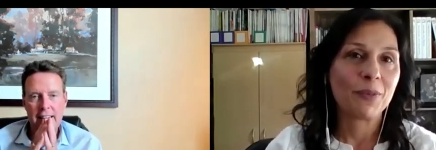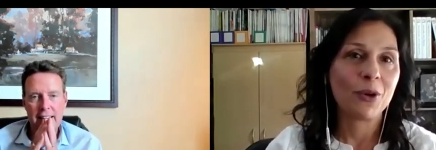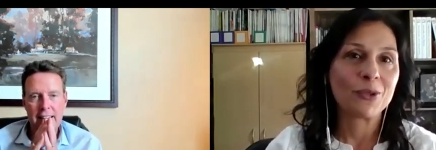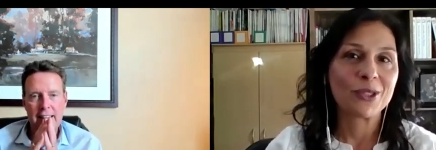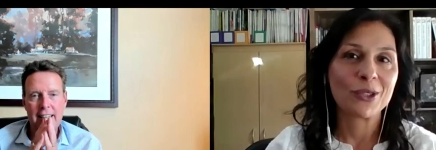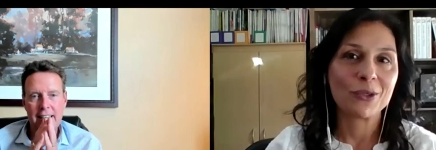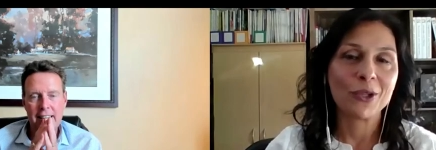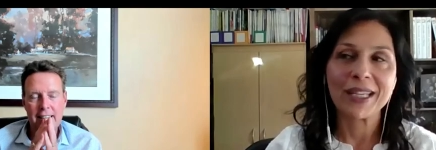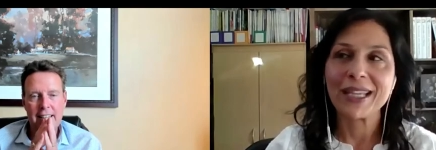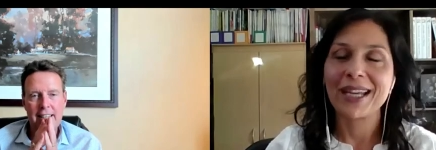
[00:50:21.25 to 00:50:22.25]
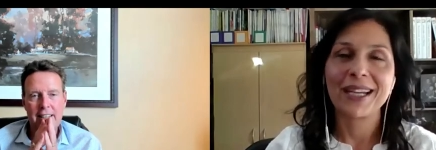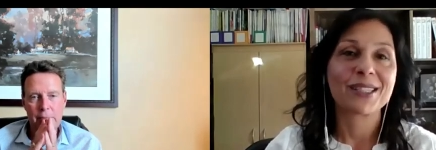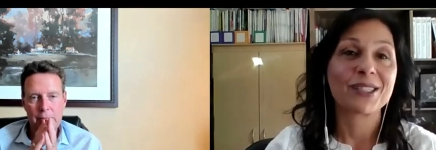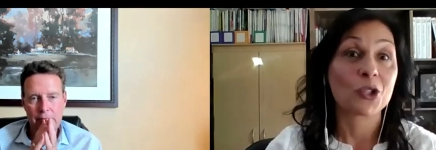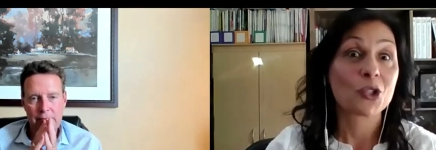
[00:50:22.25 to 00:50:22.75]
Speaker 1: opposed to looking at it
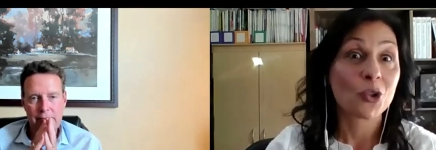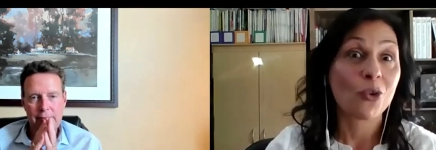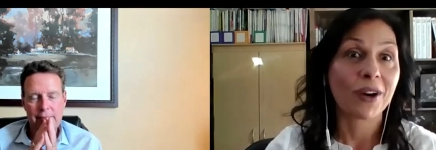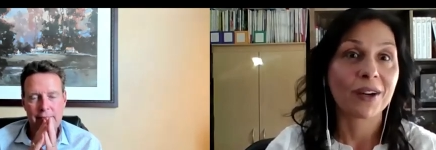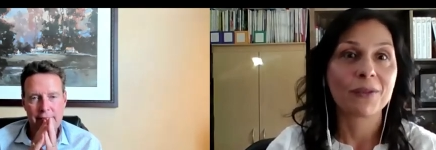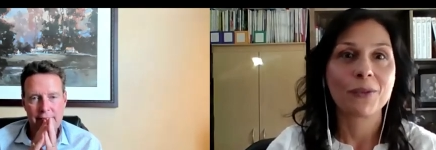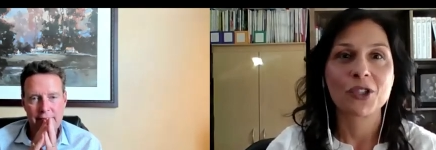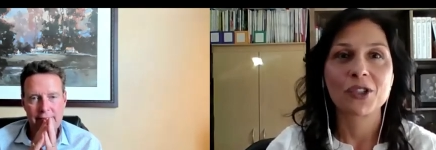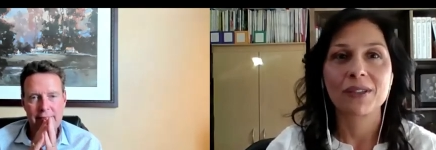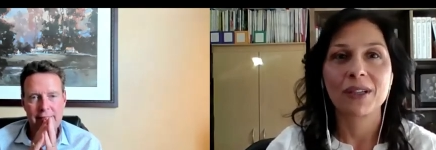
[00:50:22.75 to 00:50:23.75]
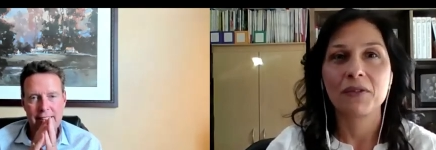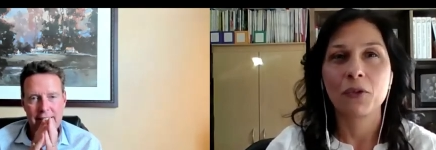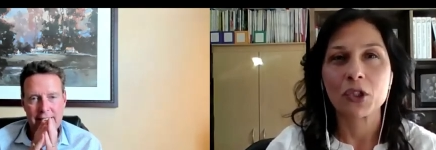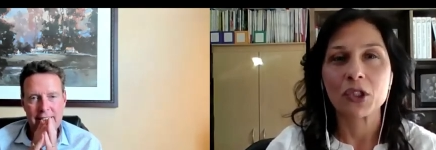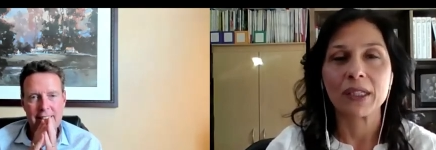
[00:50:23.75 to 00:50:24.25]
as a chore which
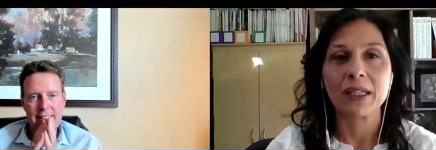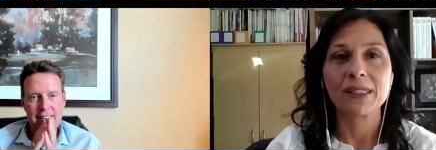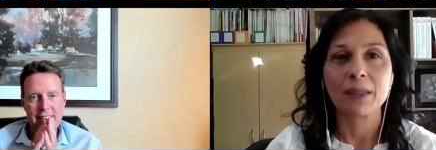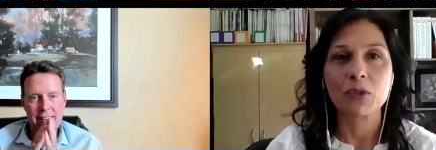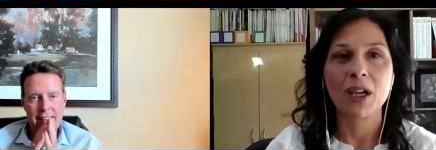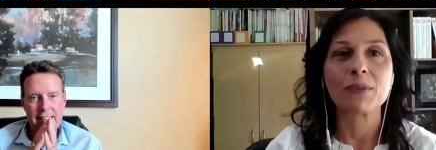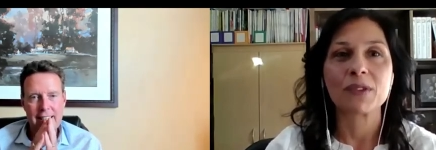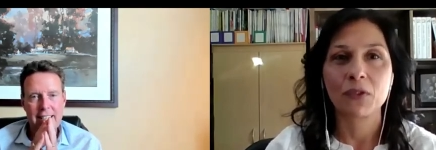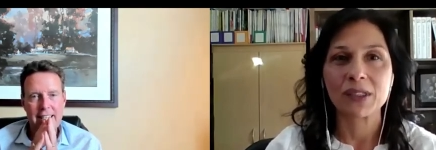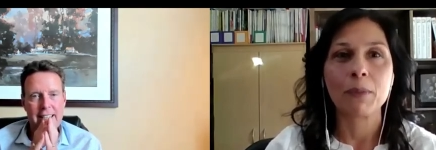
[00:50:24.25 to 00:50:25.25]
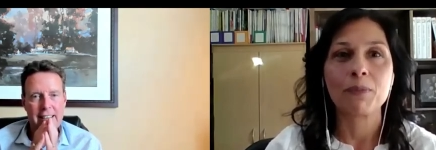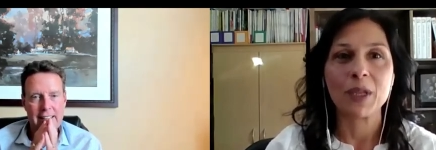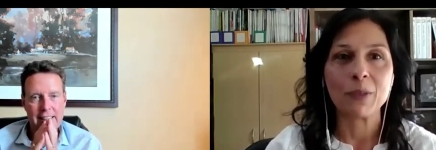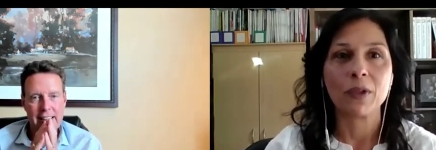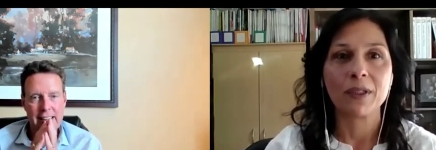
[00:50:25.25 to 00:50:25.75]
unfortunately sometimes for some
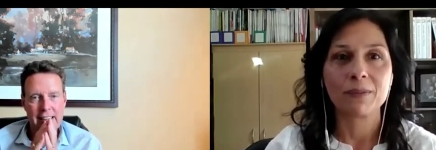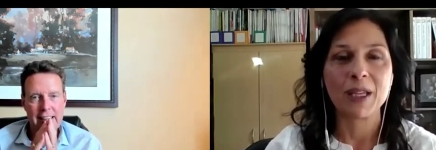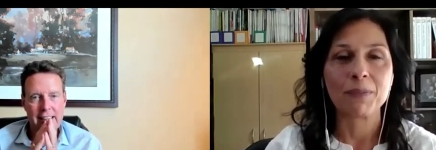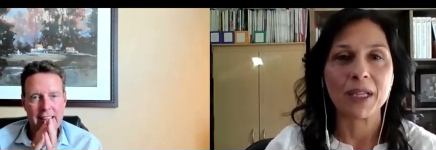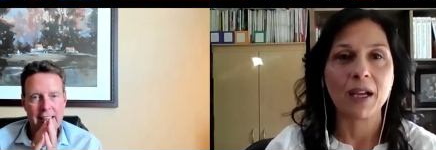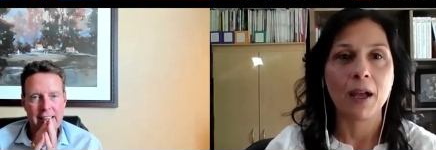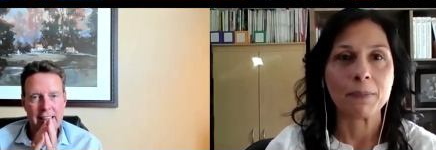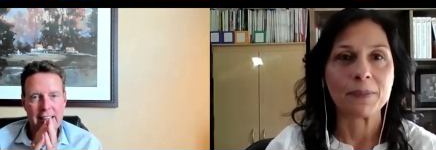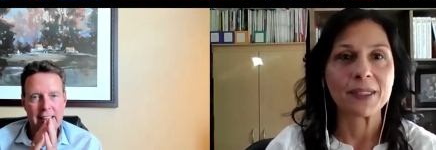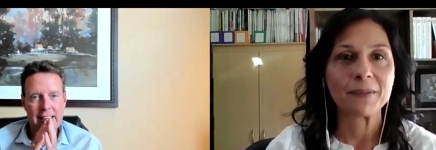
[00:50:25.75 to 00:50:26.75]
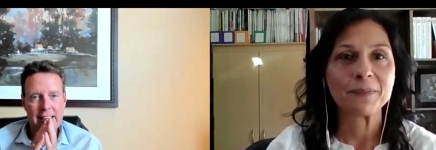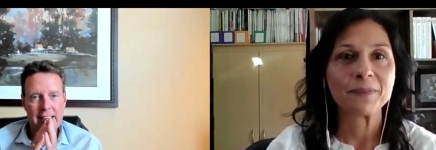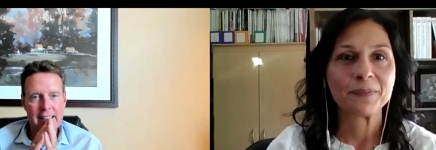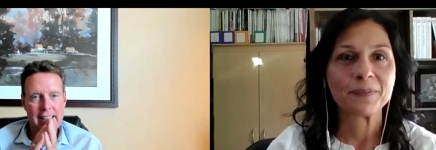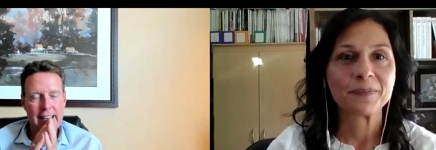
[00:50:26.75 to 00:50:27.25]
people it, it becomes
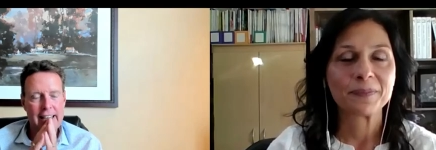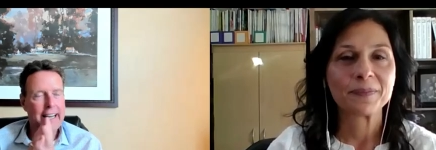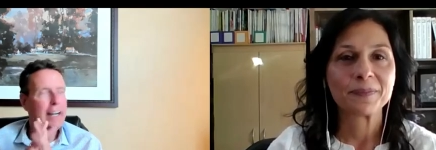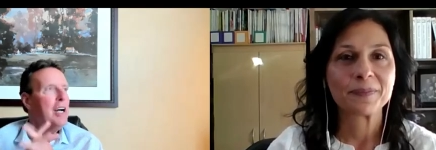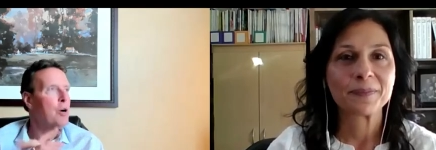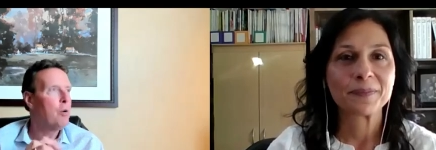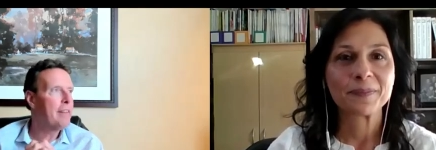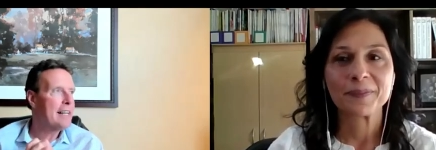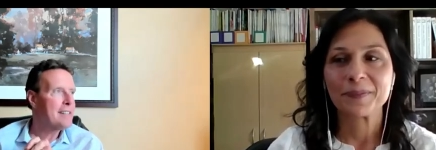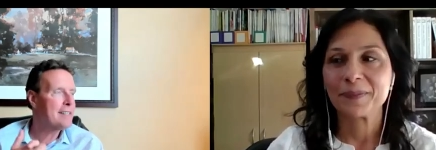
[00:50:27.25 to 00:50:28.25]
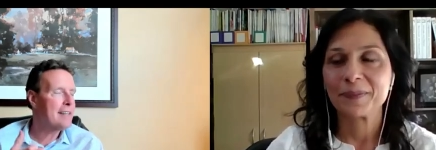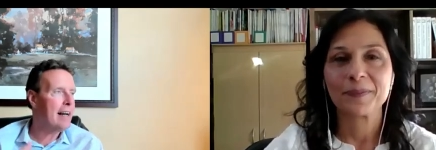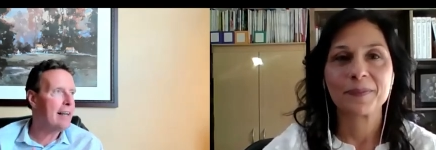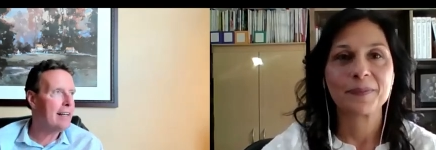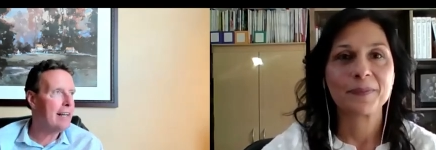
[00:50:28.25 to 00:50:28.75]
Speaker 2: yeah yeah well that's
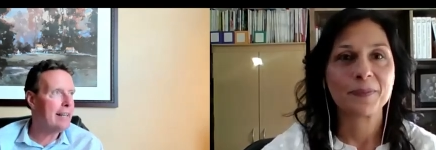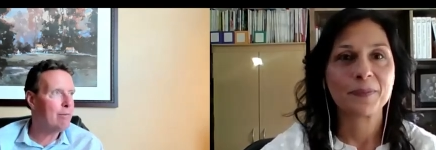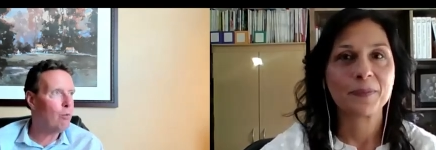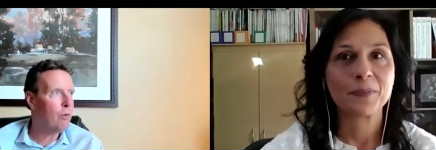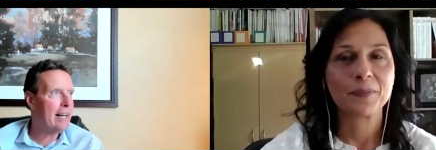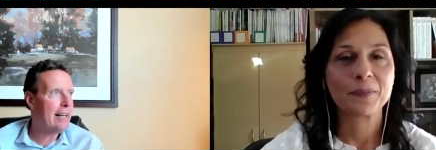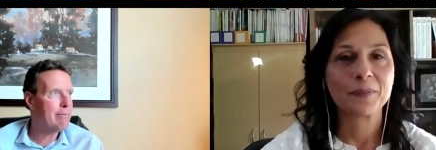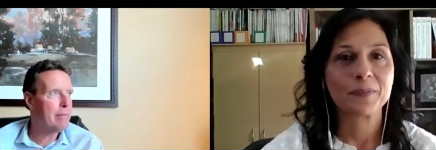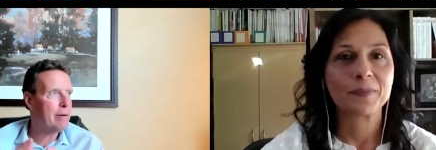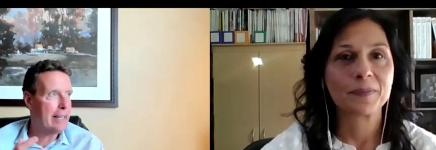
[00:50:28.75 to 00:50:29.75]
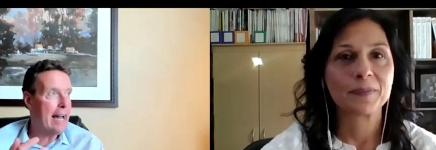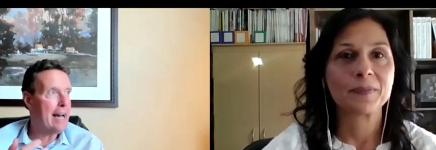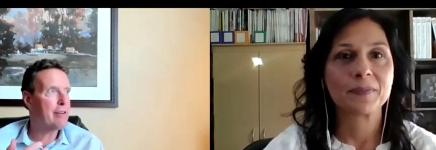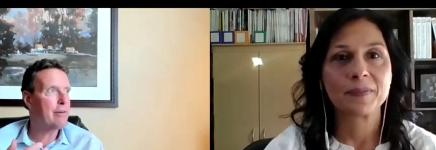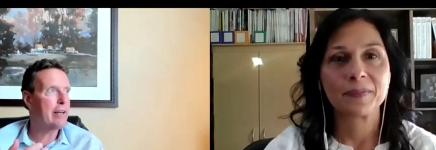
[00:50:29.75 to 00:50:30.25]
and what i'm
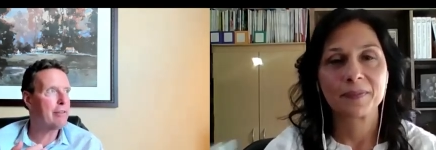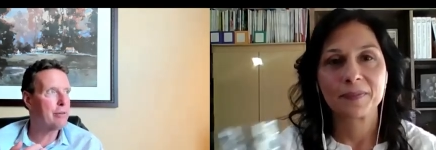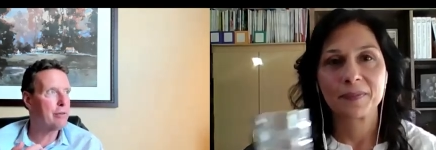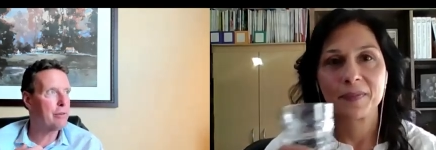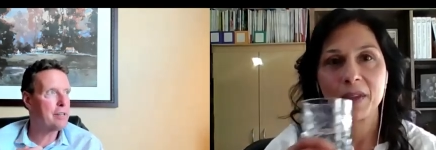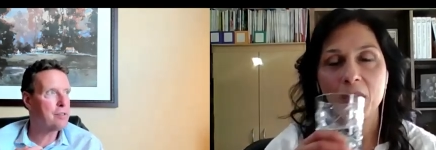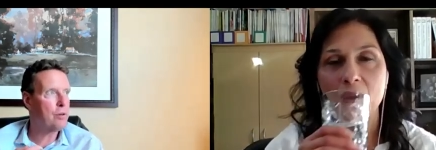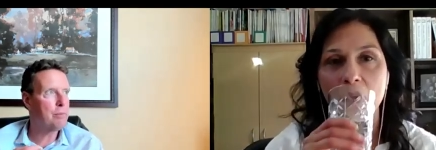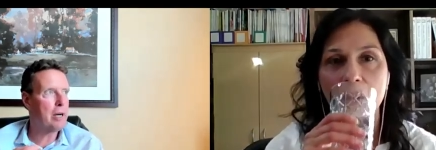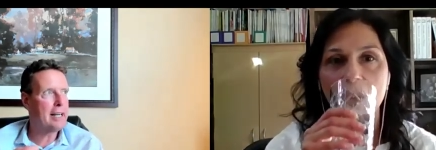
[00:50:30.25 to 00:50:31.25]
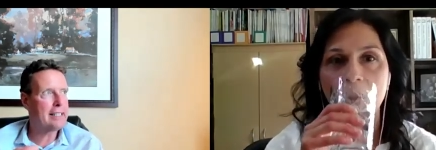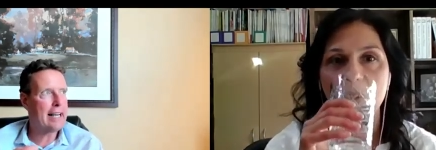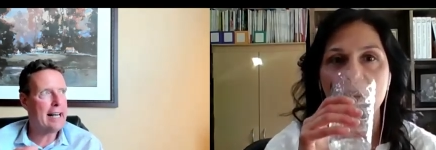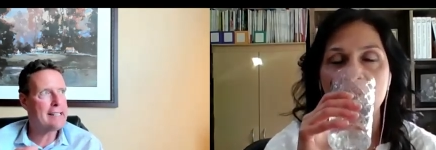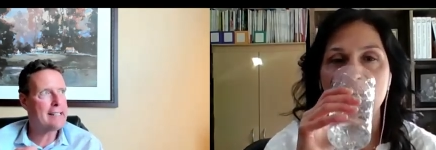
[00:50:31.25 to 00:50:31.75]
gathering through this whole
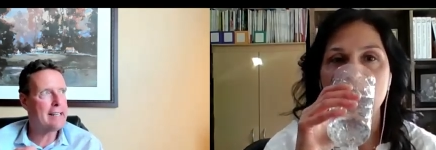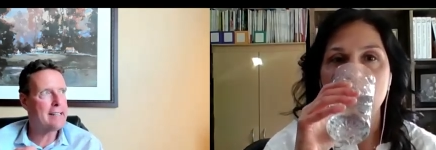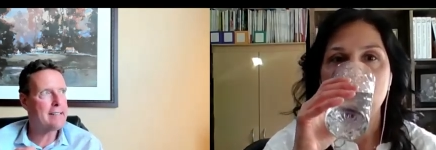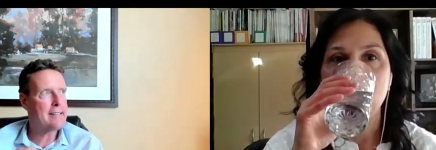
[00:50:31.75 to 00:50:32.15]
podcast is